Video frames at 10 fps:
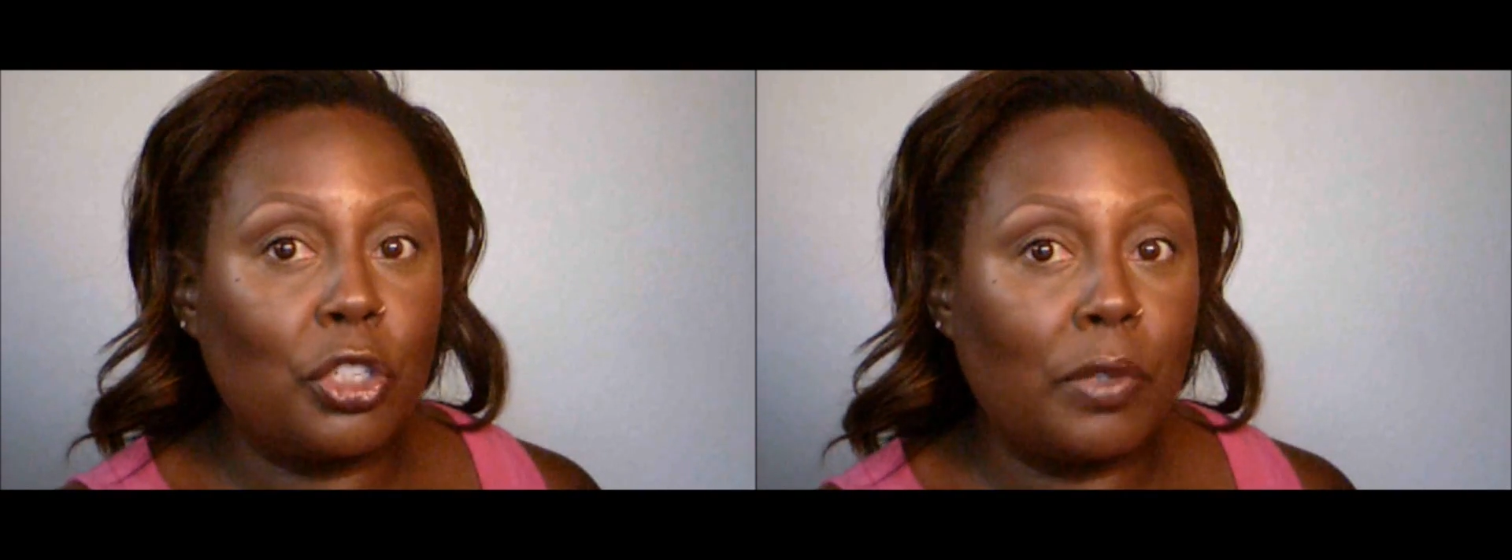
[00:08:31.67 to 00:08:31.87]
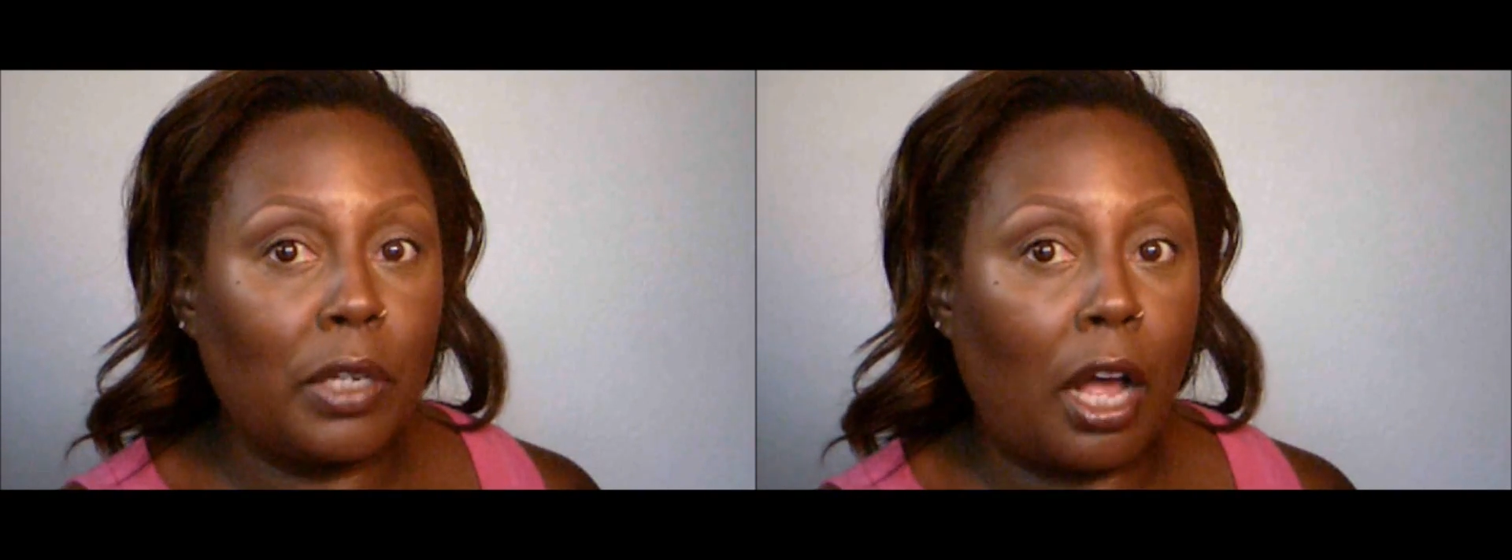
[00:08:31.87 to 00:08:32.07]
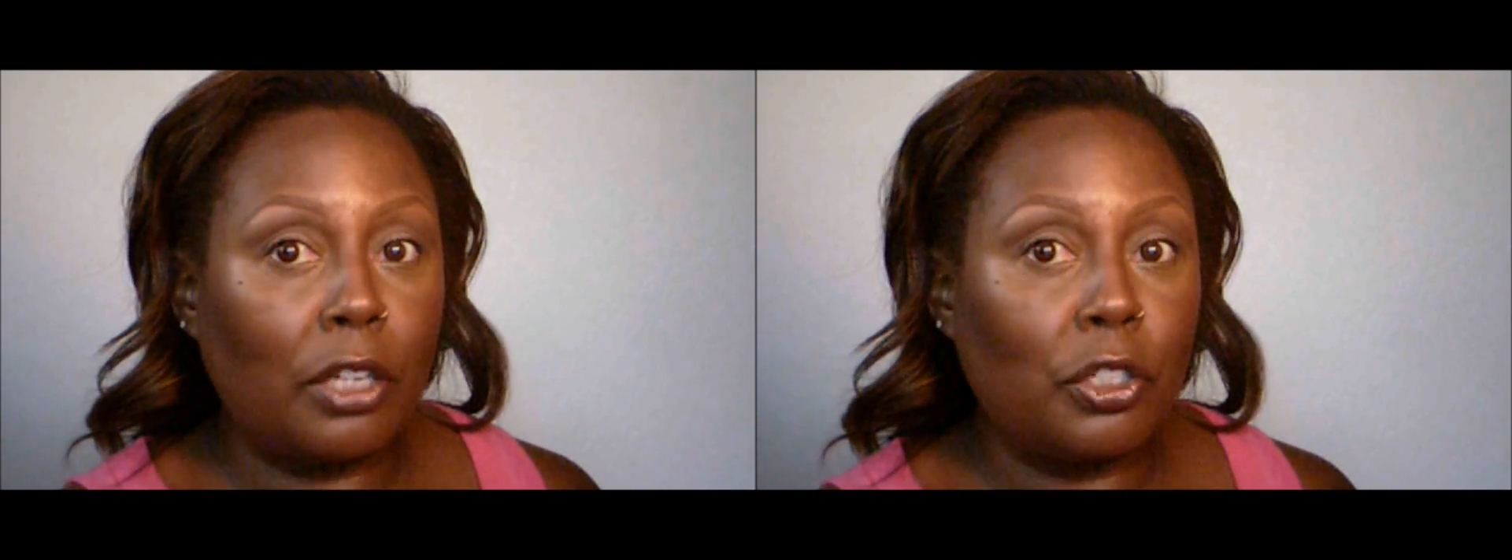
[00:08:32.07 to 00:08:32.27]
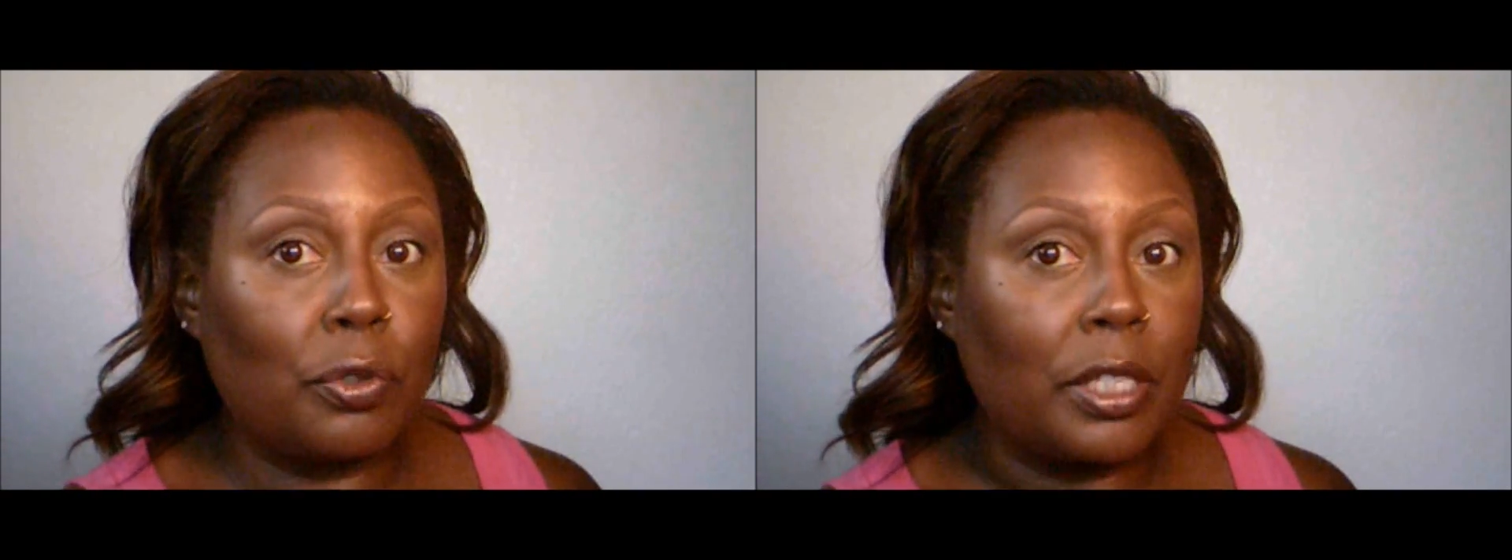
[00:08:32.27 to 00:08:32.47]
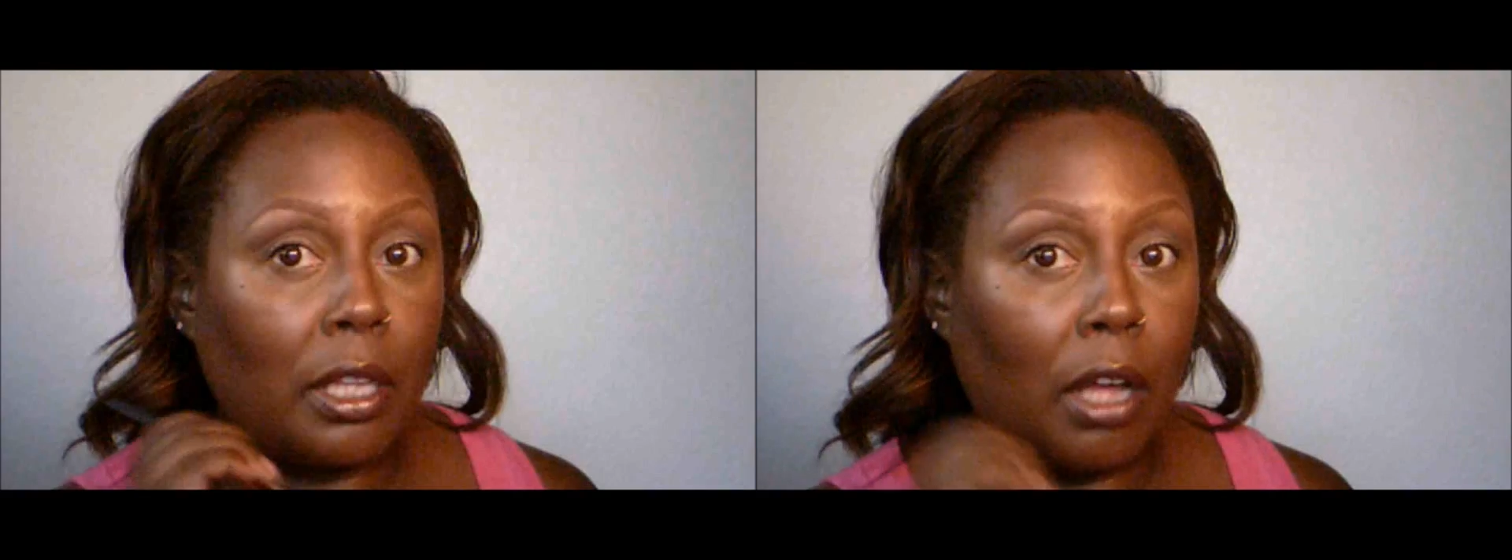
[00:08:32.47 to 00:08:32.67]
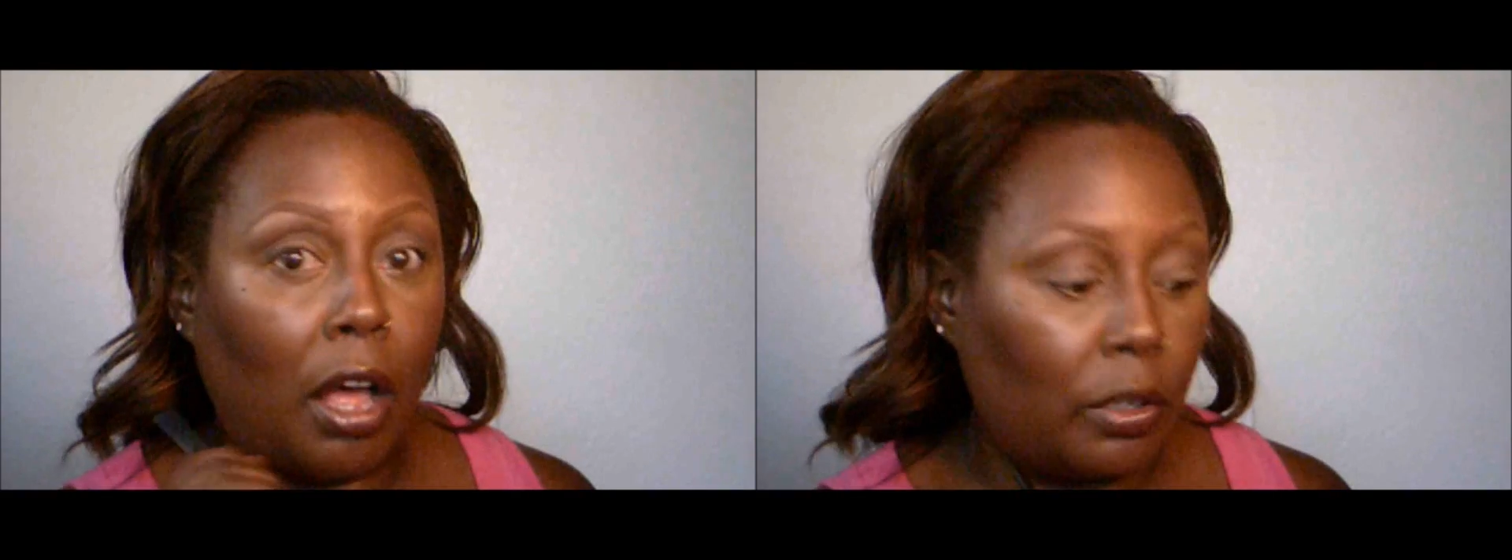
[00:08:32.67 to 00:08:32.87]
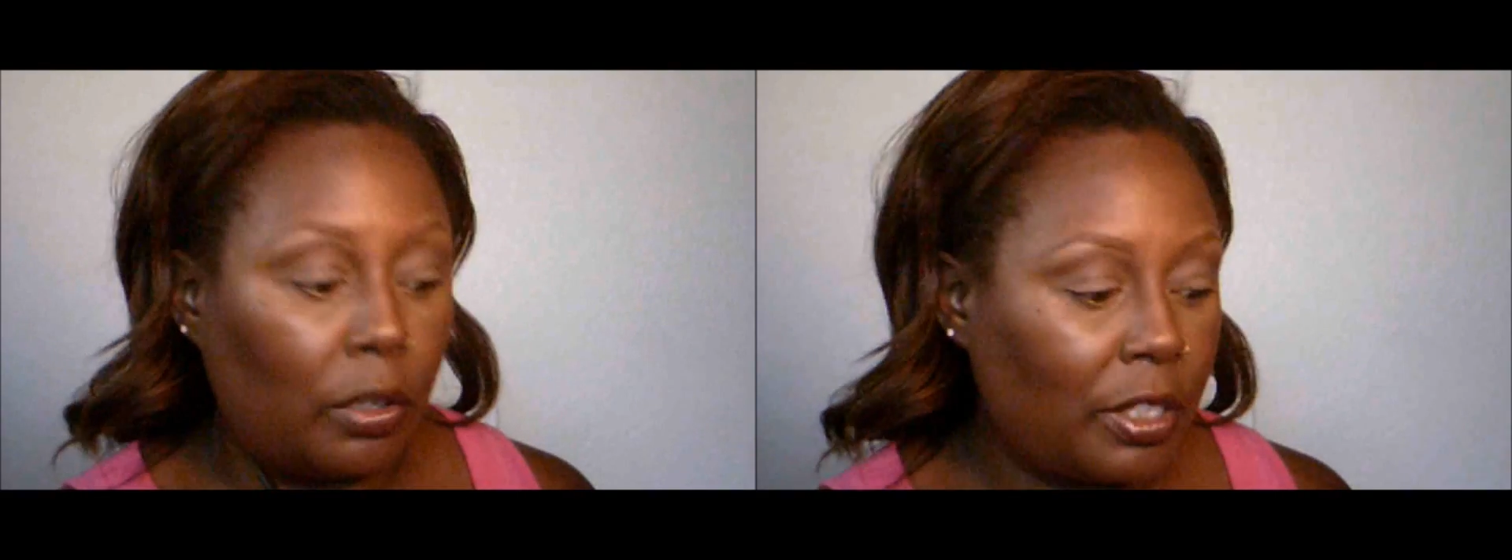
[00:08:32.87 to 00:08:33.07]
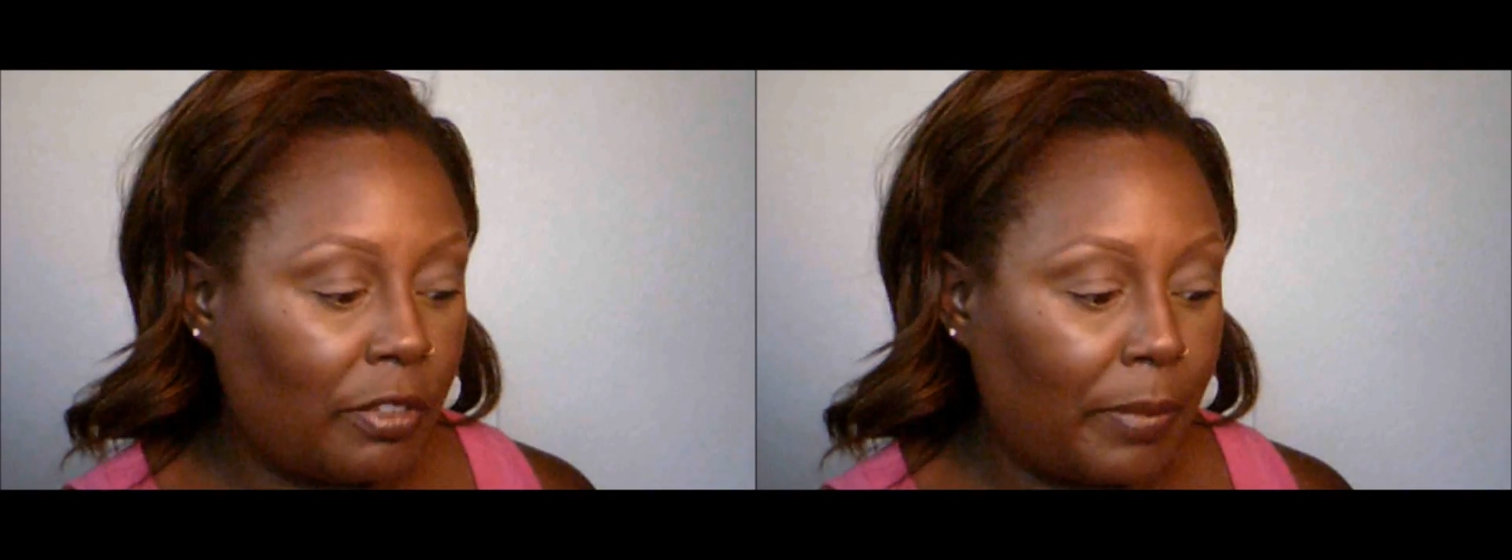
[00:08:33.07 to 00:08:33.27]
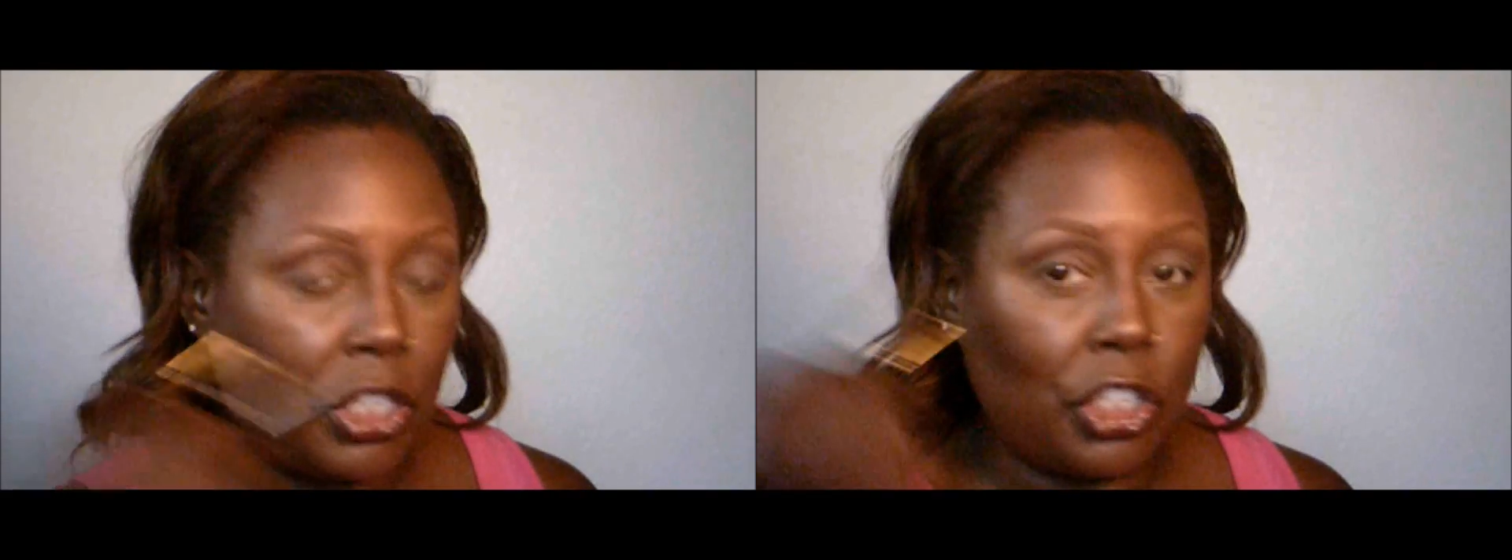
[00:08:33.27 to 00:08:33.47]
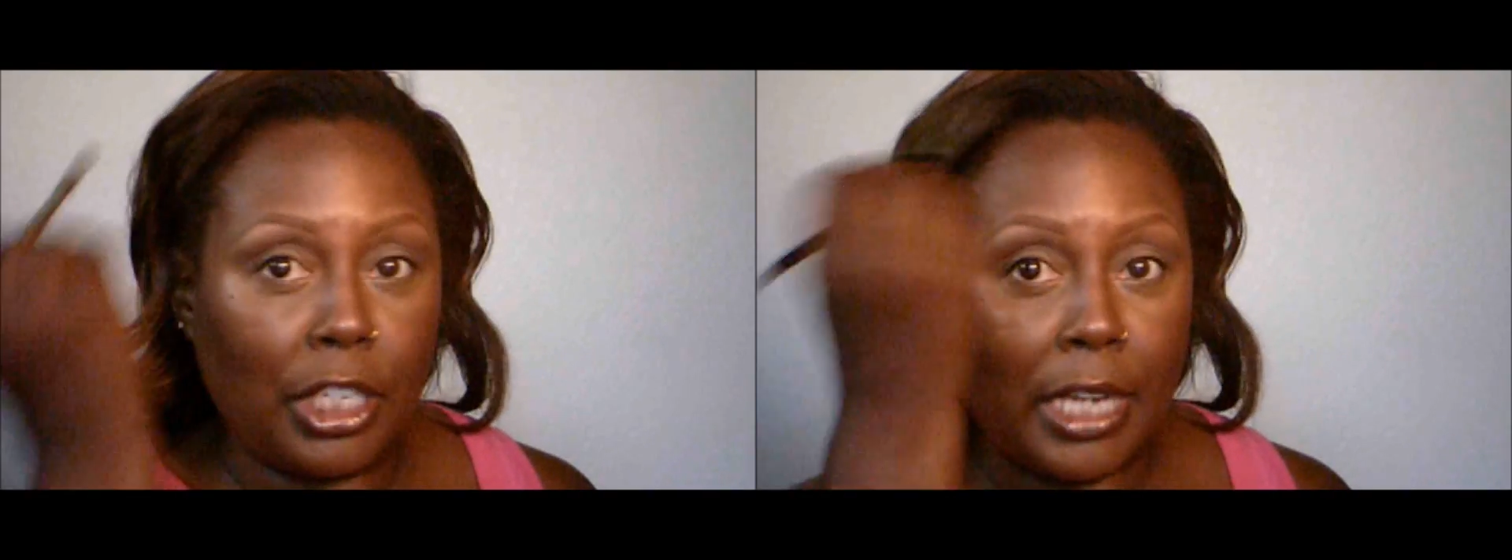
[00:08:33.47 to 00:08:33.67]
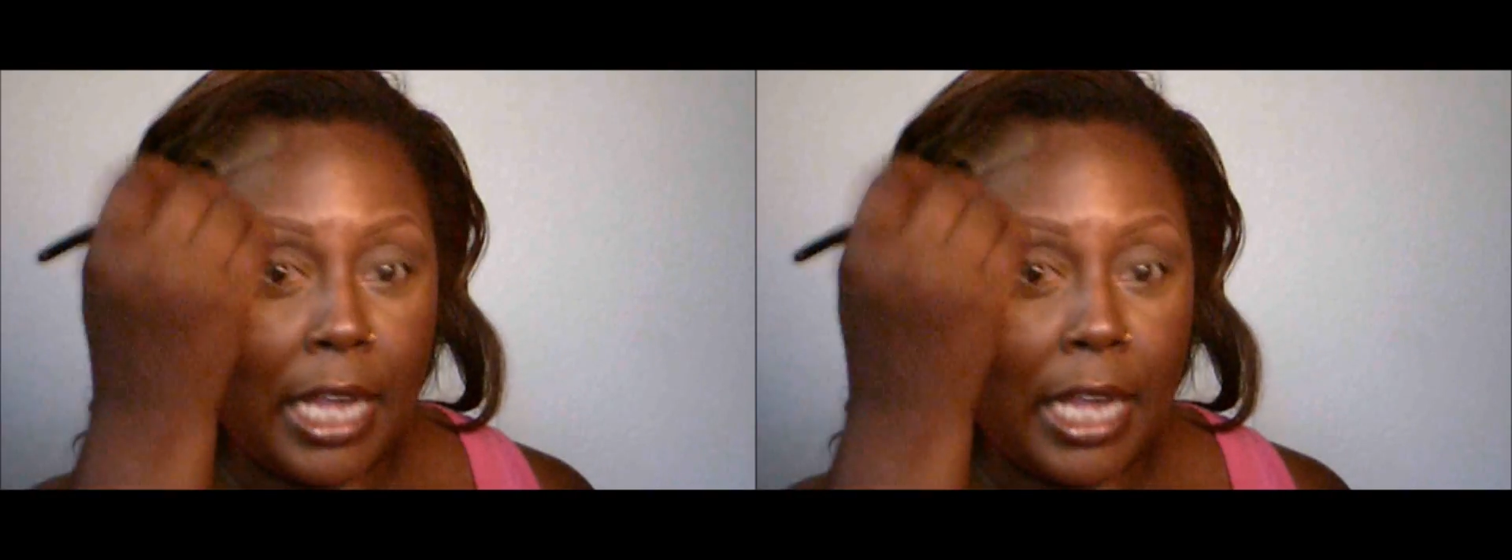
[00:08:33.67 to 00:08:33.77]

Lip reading: the contours in the hollows of my cheek